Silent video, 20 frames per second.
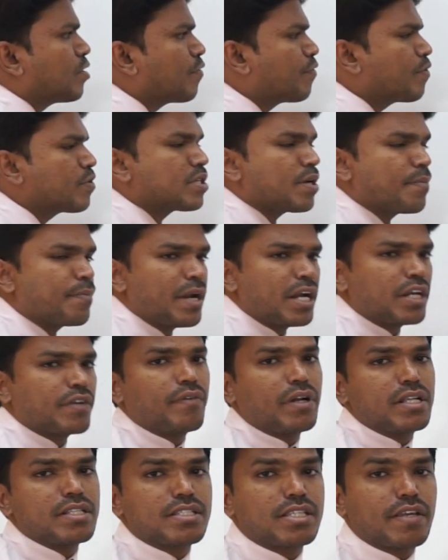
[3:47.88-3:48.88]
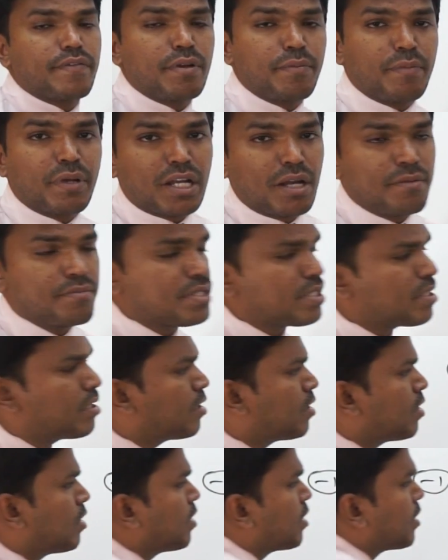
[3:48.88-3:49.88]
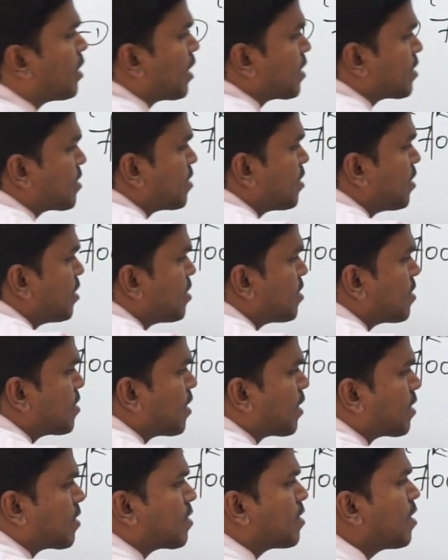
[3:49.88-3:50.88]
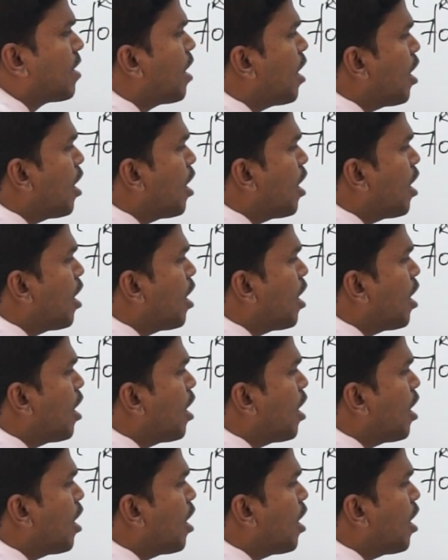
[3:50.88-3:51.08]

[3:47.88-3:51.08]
If you subtract one, seven becomes, yes, six.